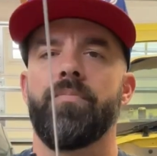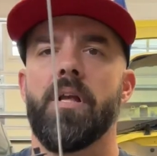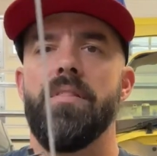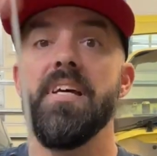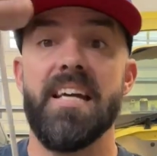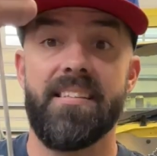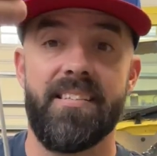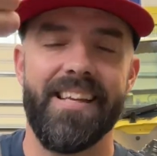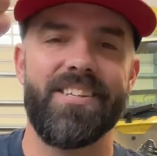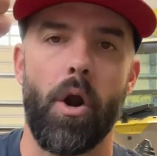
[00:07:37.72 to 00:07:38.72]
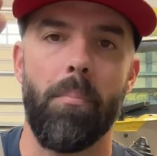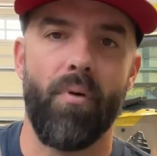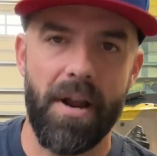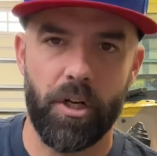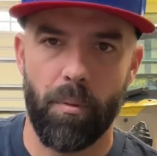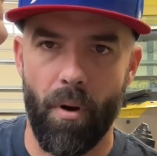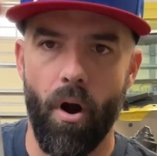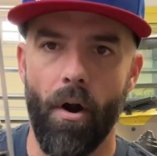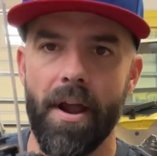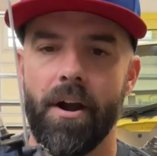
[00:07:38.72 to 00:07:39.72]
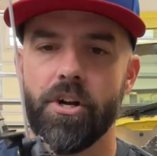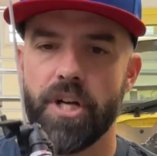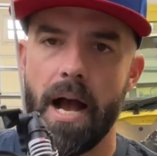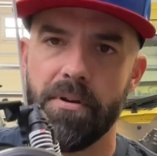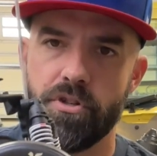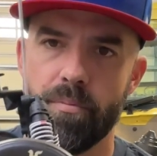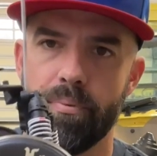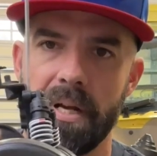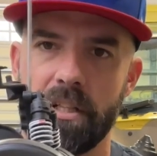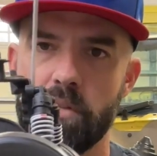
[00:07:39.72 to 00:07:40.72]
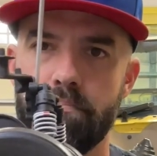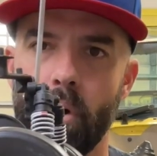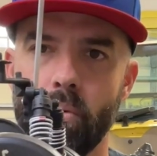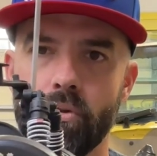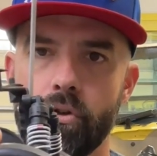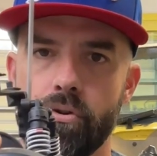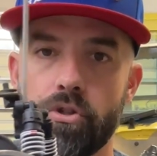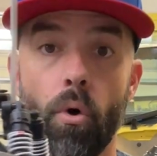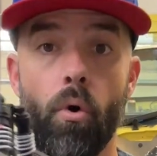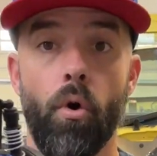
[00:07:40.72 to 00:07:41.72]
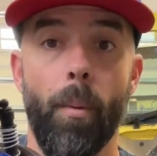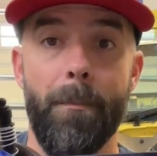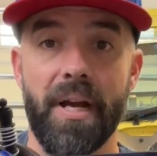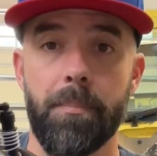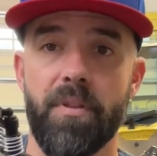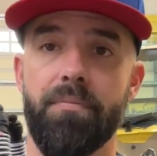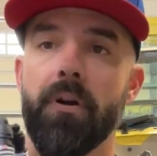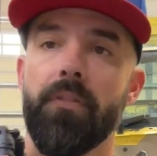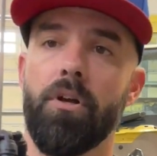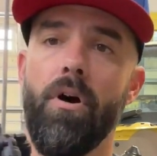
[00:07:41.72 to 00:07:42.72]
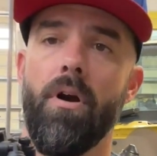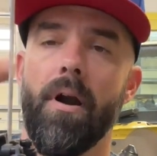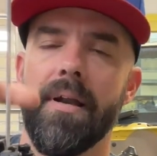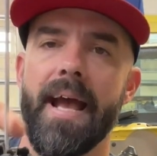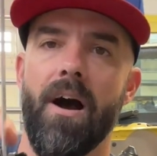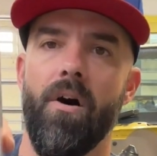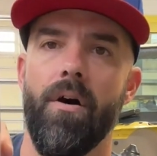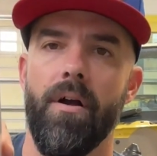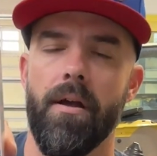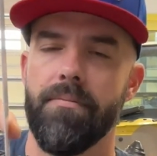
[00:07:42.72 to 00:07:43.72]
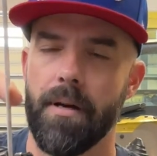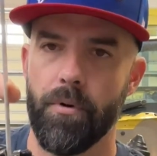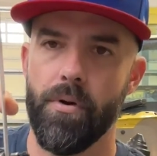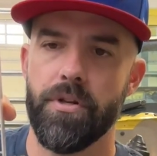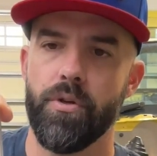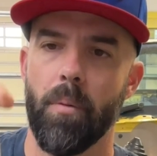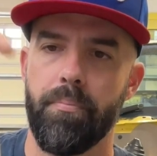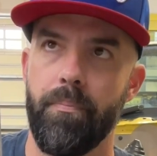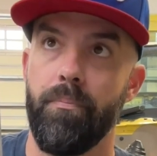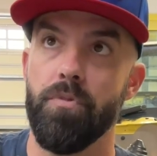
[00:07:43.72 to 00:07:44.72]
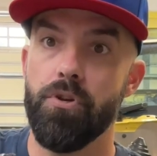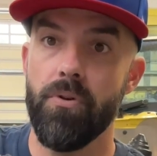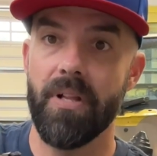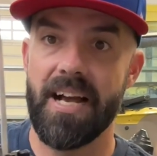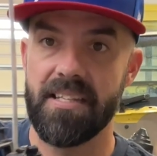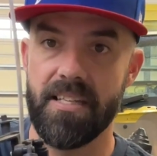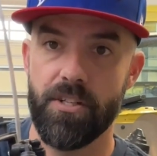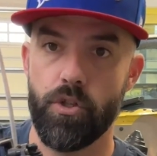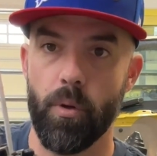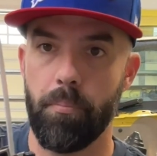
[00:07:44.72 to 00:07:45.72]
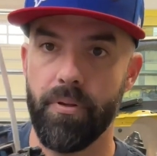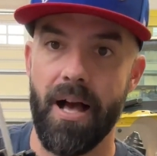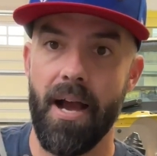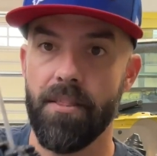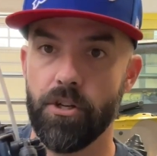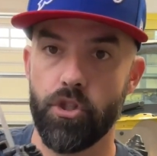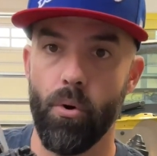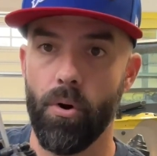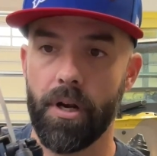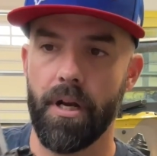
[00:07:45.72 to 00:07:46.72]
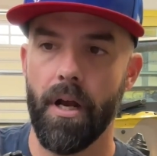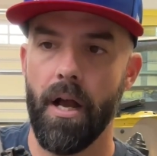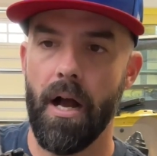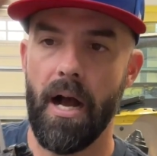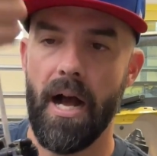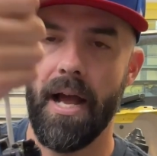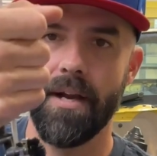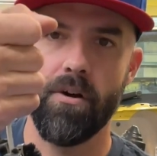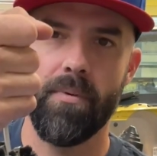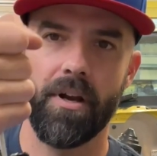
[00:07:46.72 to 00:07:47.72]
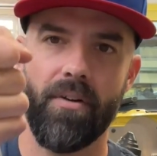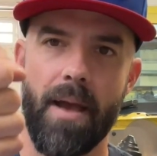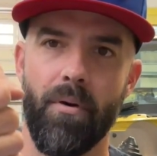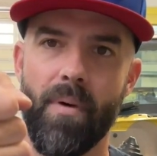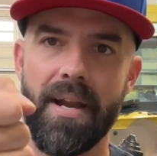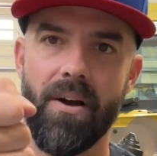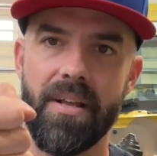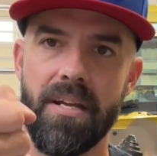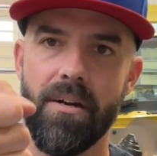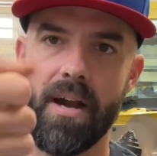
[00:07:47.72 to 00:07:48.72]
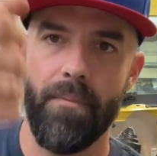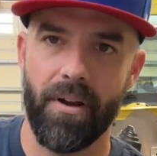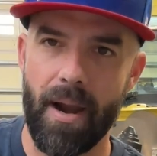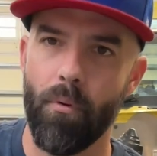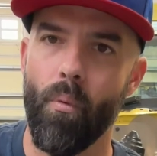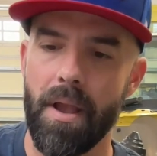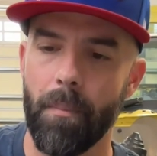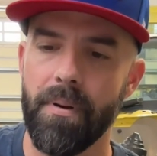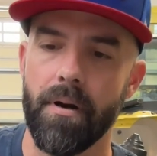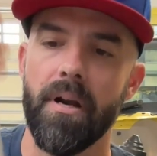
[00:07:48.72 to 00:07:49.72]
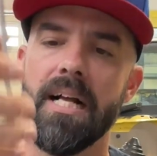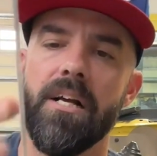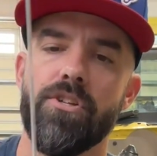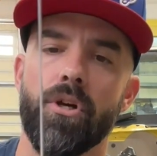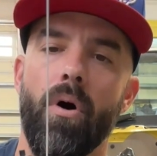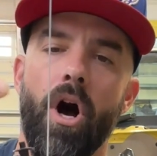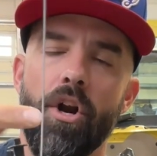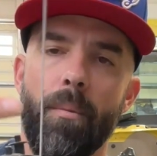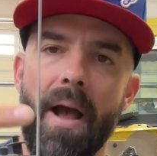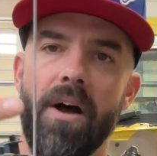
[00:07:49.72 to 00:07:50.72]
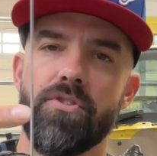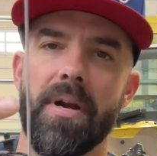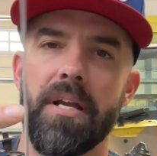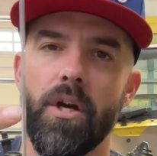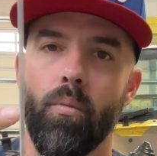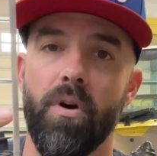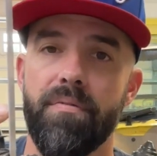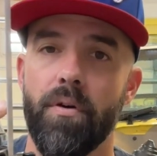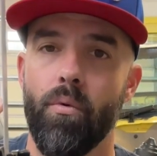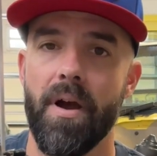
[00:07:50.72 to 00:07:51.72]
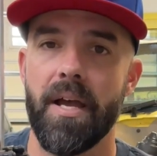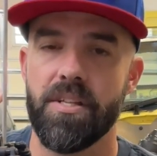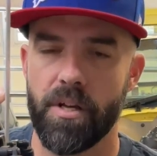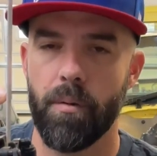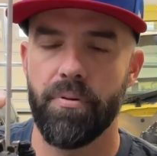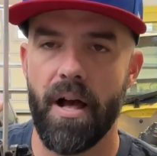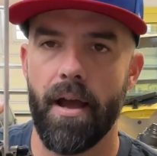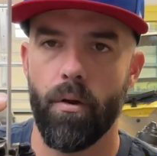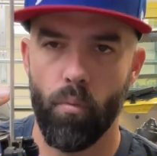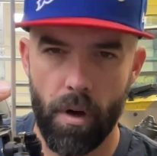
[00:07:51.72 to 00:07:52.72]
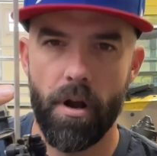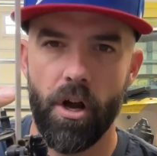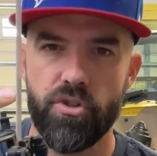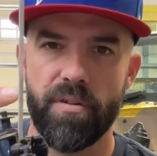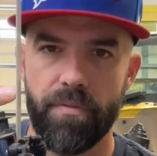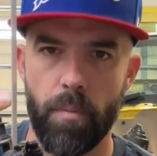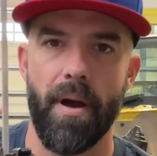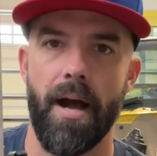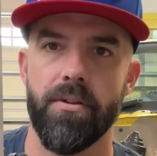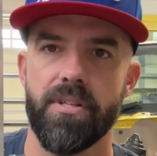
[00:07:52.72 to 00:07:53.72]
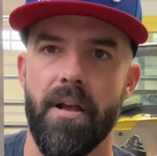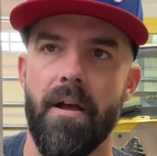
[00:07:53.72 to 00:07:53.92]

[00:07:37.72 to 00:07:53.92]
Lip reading: This is our breaker bar, and our job is to break this bolt loose or pick up the front of the car. Now, if I'm going to utilize this to apply the torque, I don't want to grab it way down here. I want to grab it way up here. So 100 pounds right here, 1 foot away, is going to apply 100 foot-pounds.